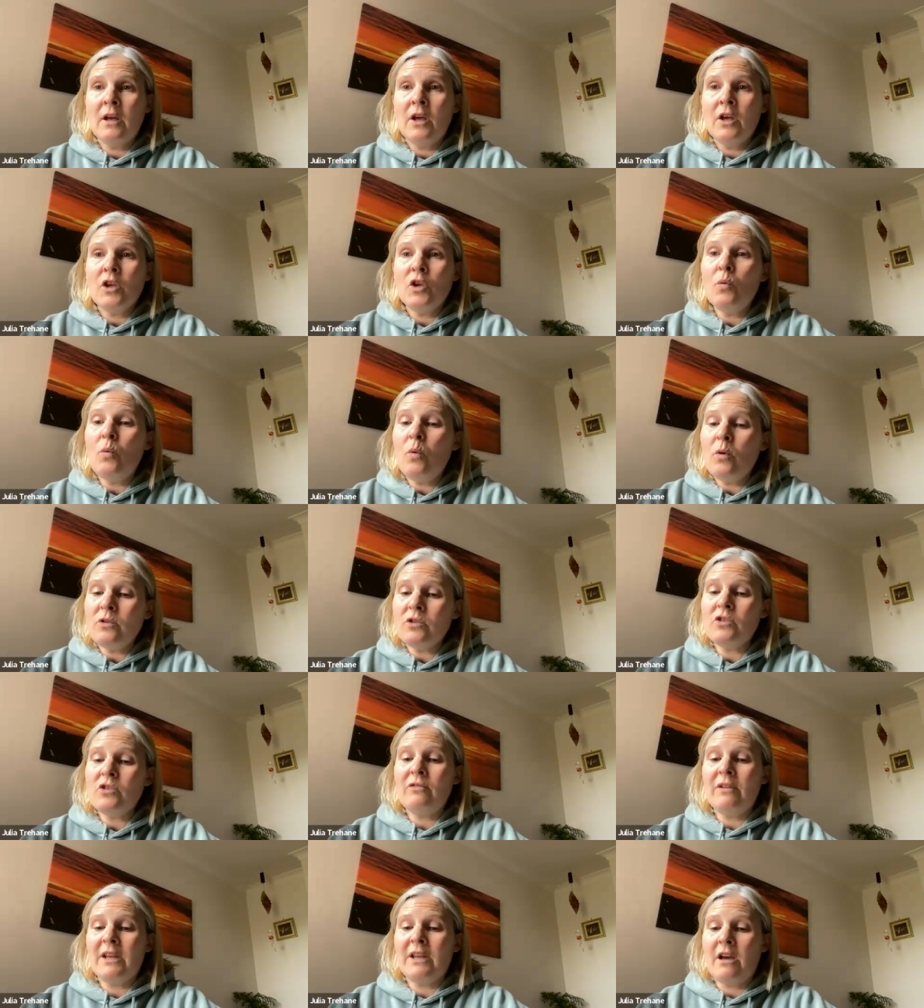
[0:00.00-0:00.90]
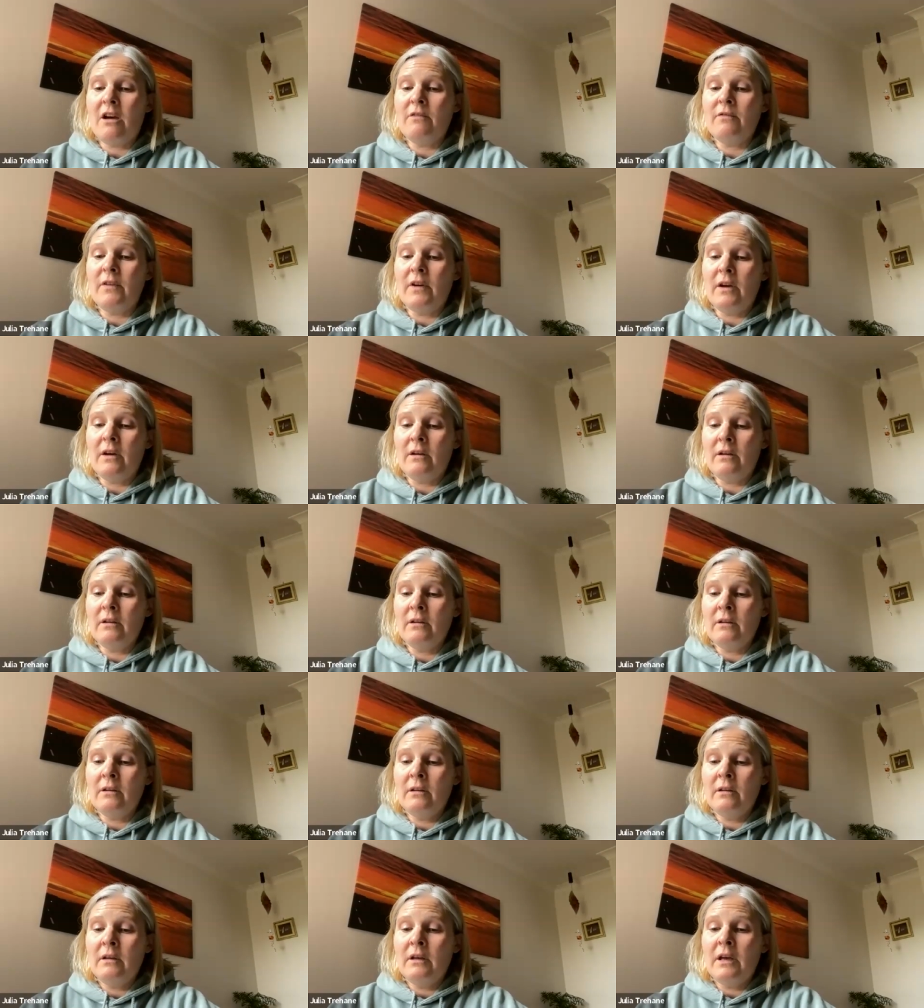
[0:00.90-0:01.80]
You want to recover
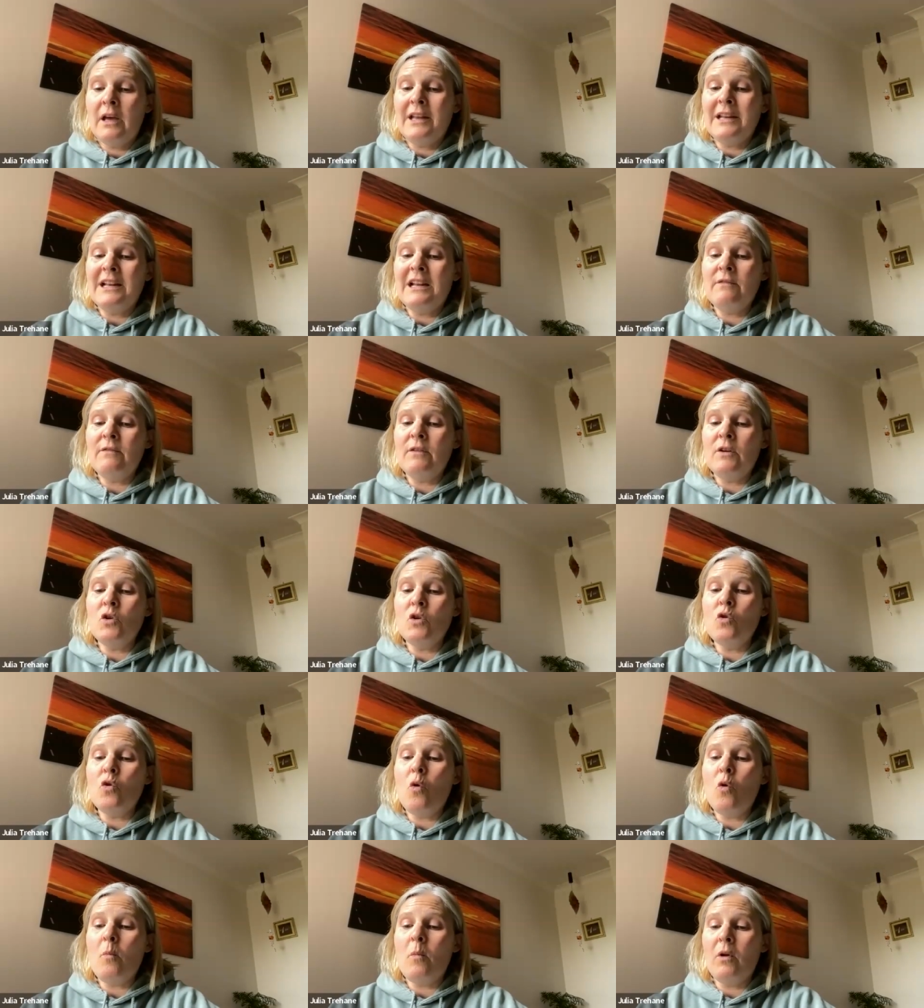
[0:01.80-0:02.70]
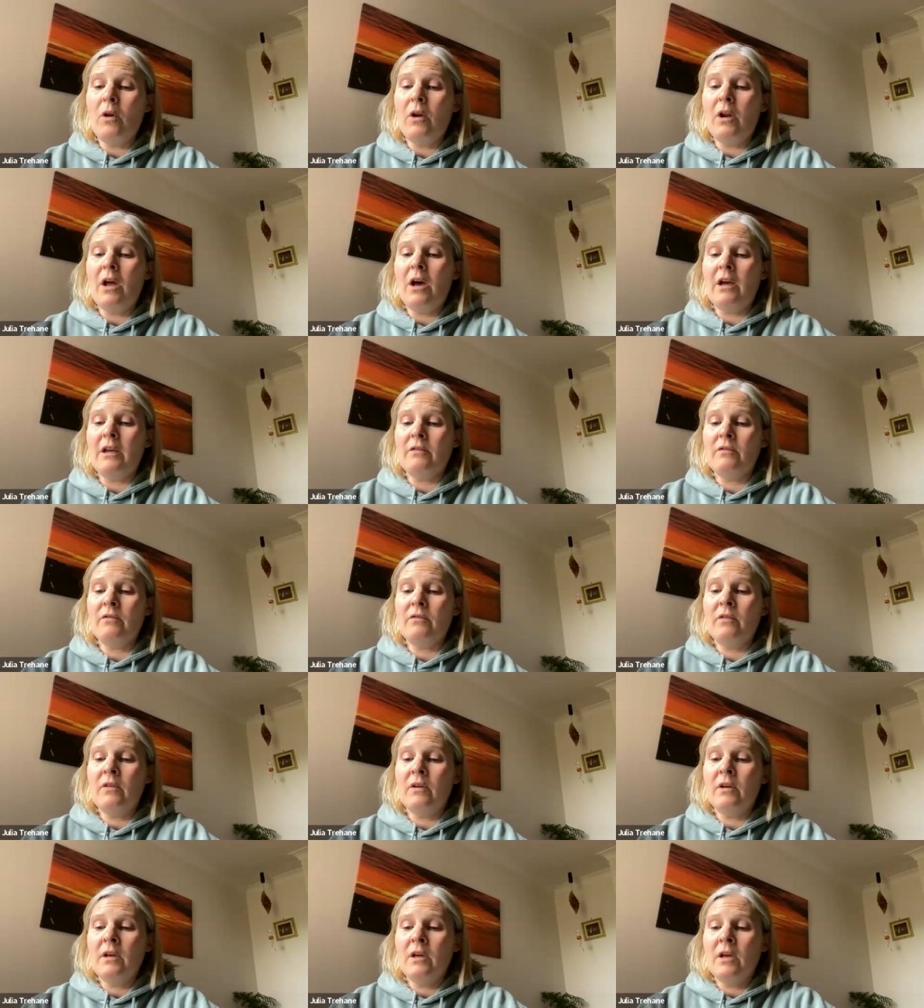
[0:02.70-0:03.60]
and live a normal life,
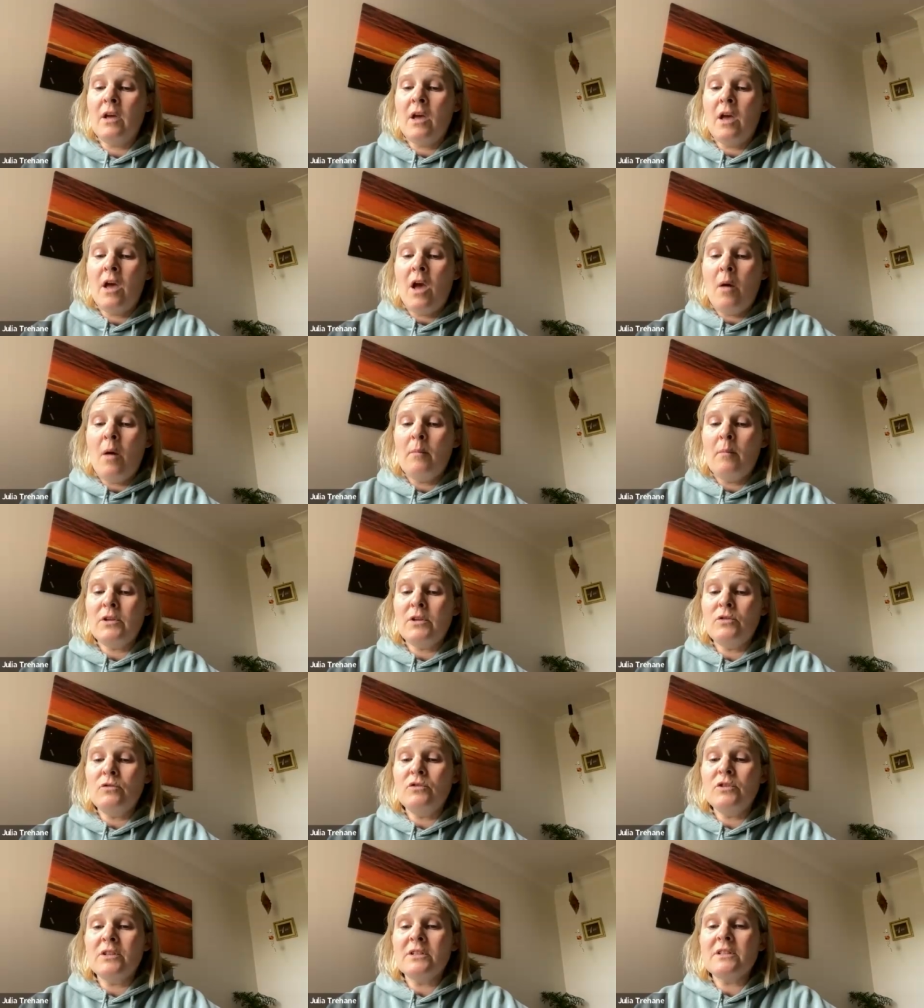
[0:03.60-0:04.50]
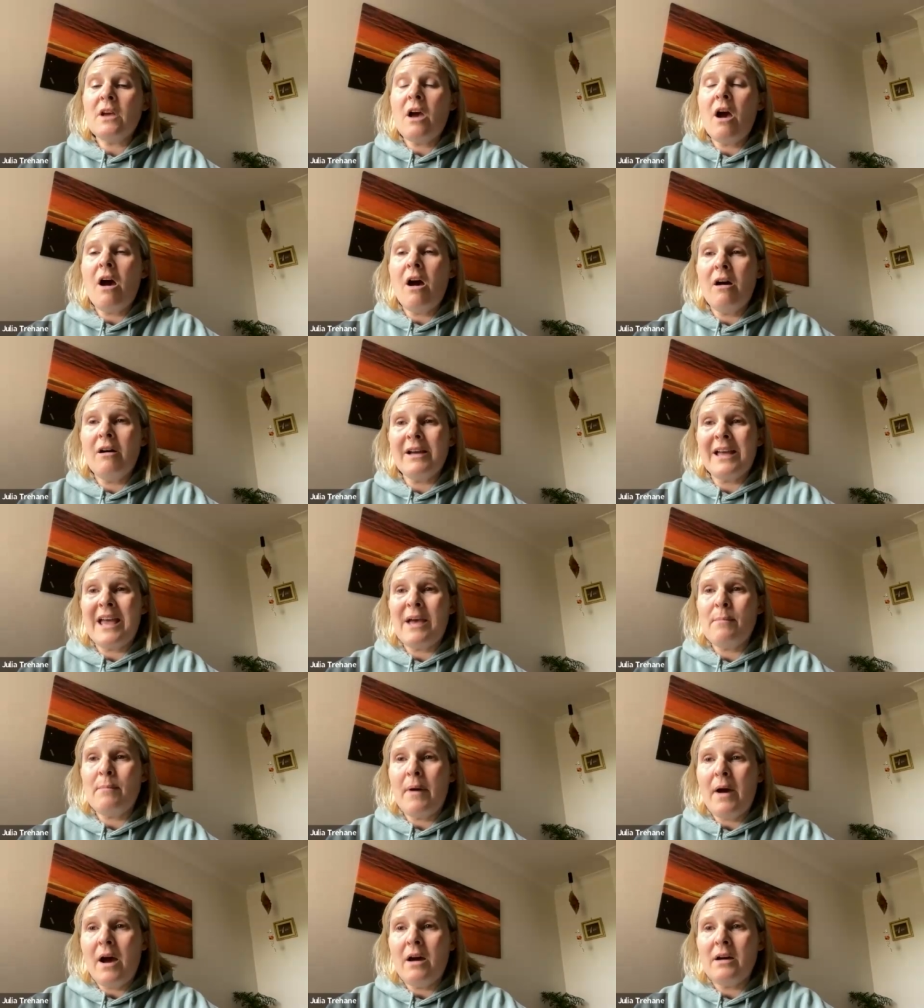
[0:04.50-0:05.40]
but you just can't get
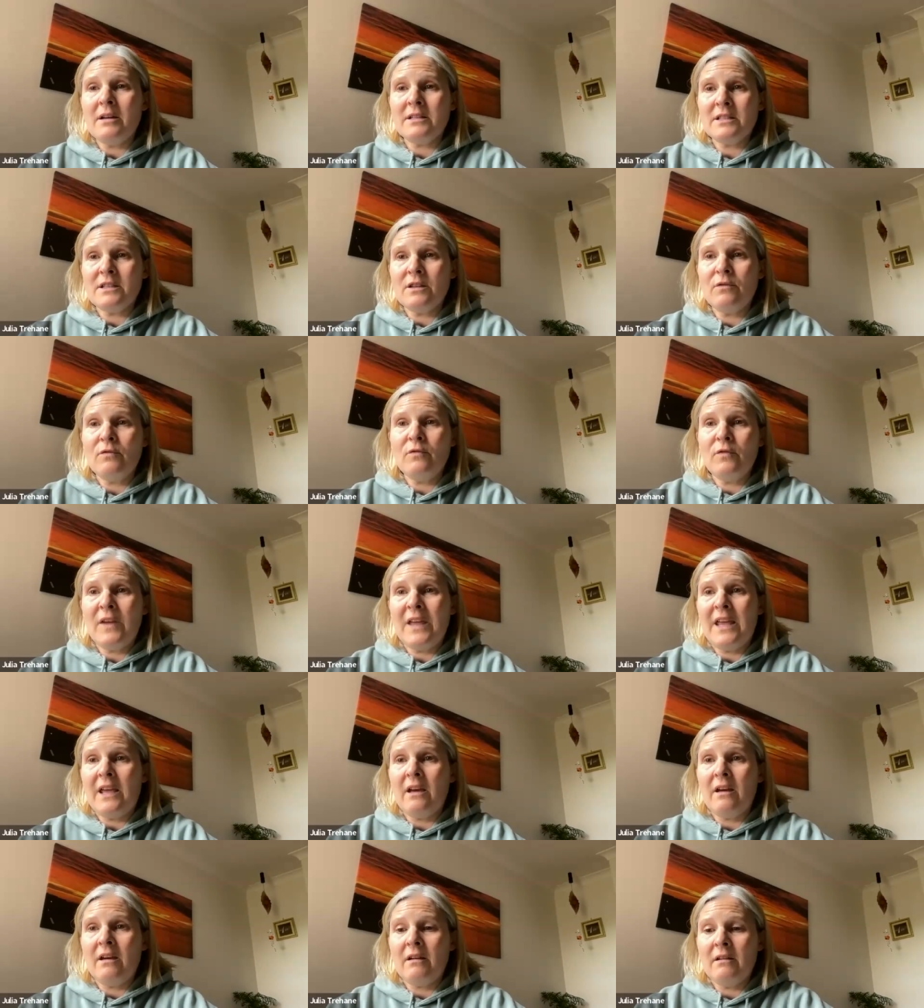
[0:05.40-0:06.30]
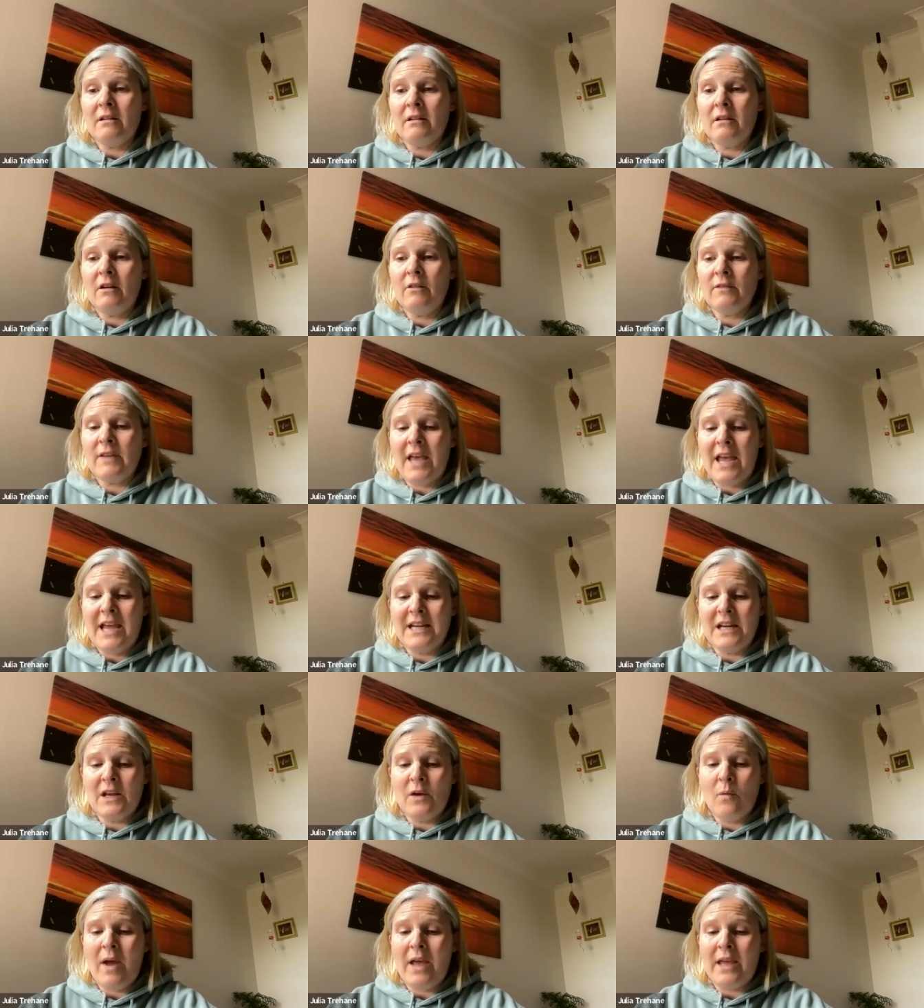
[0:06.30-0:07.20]
past the fear of
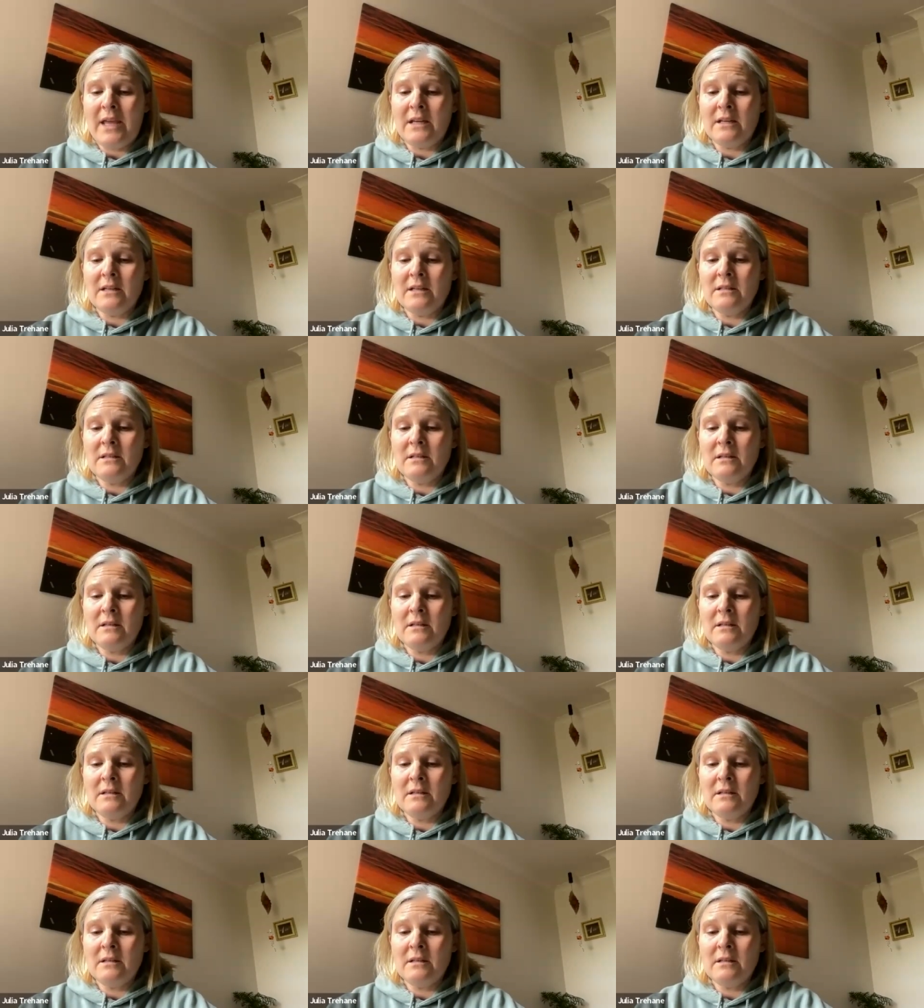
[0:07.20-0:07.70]
gaining weight.